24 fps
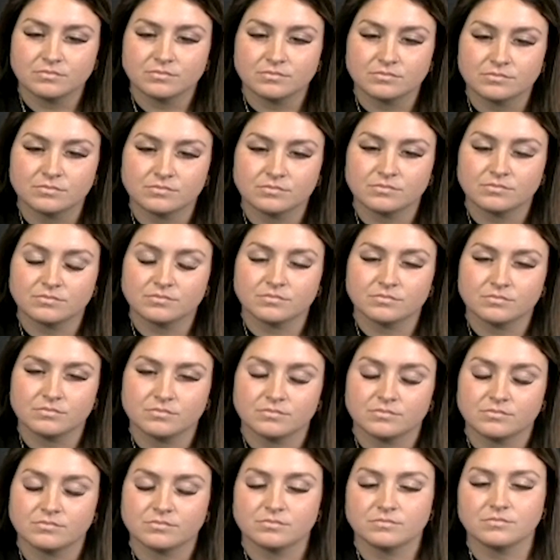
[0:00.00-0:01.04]

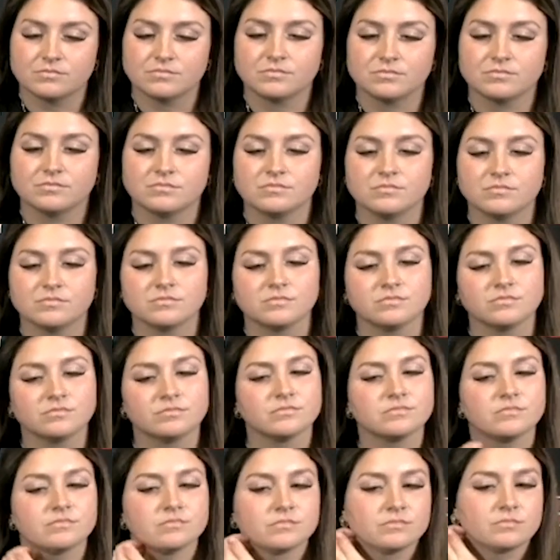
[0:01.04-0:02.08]

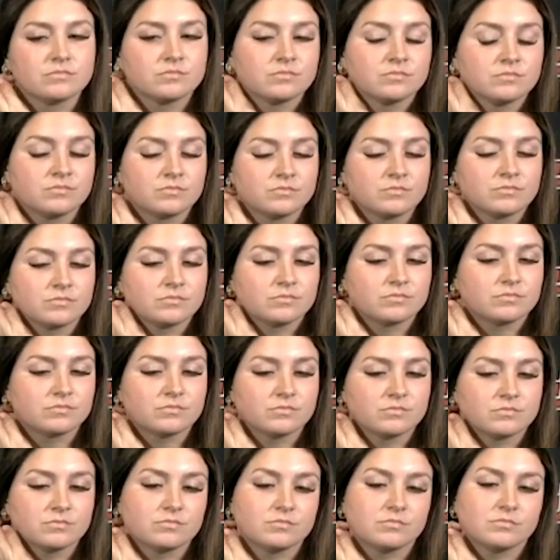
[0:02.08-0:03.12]

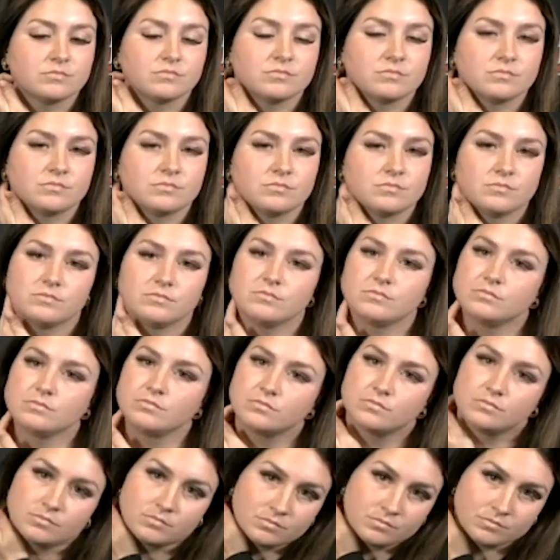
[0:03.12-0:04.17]

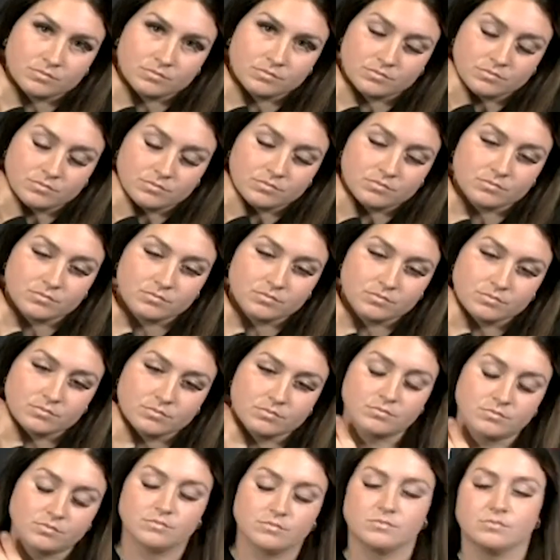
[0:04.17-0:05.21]

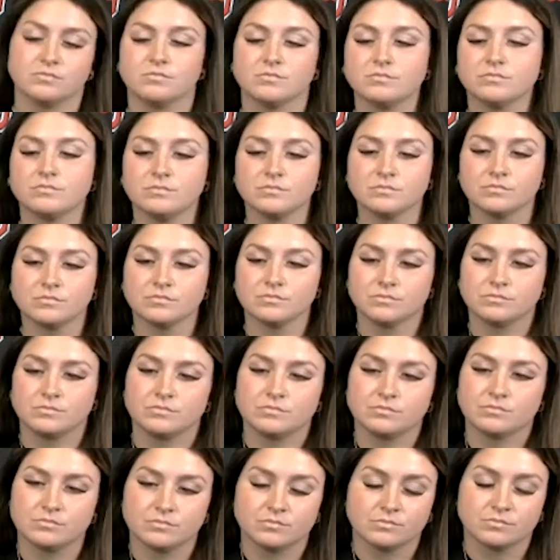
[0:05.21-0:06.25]

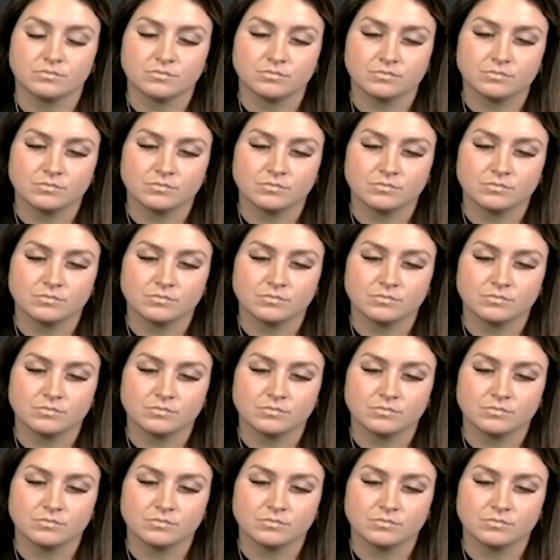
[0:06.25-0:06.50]
[no speech]